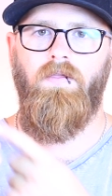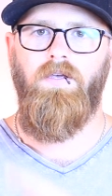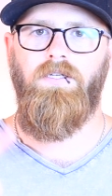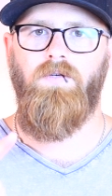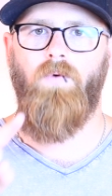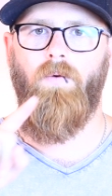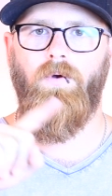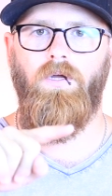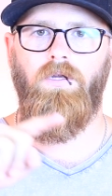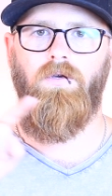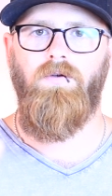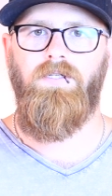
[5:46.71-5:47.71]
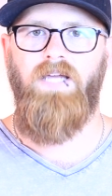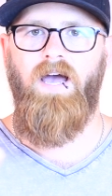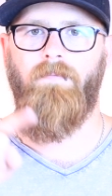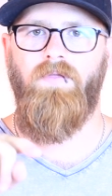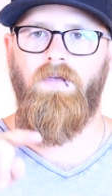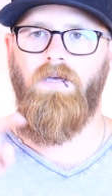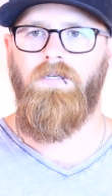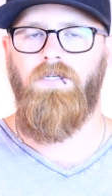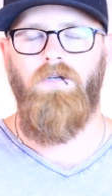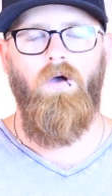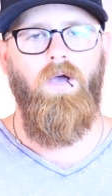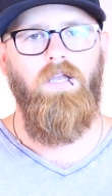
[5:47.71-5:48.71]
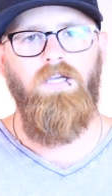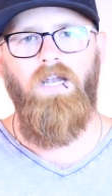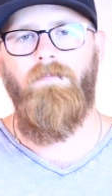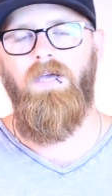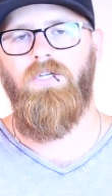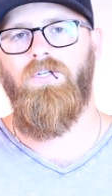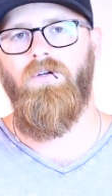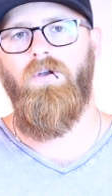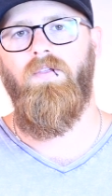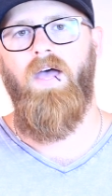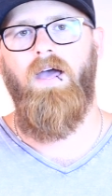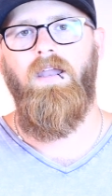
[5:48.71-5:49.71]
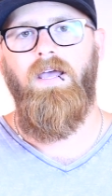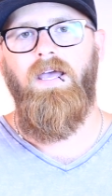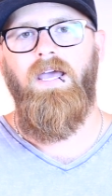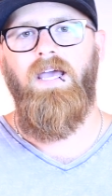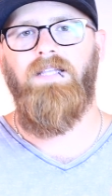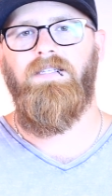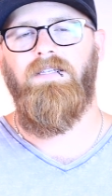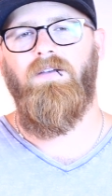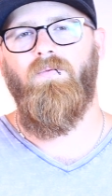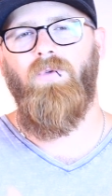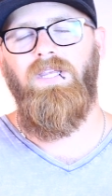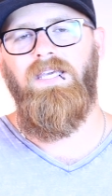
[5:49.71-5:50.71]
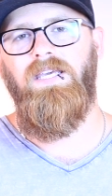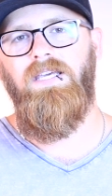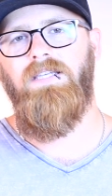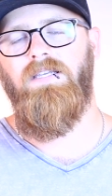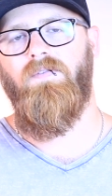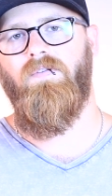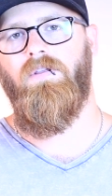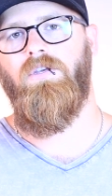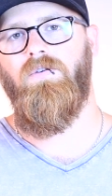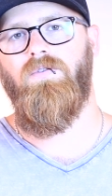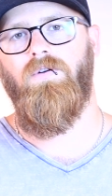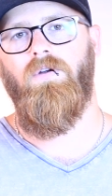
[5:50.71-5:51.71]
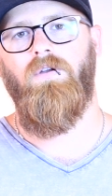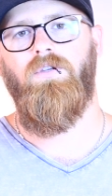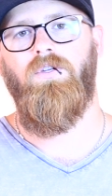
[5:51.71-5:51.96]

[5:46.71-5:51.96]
This is what we're going to use, tap things, you know, and you got to make sure that it's really easy for the user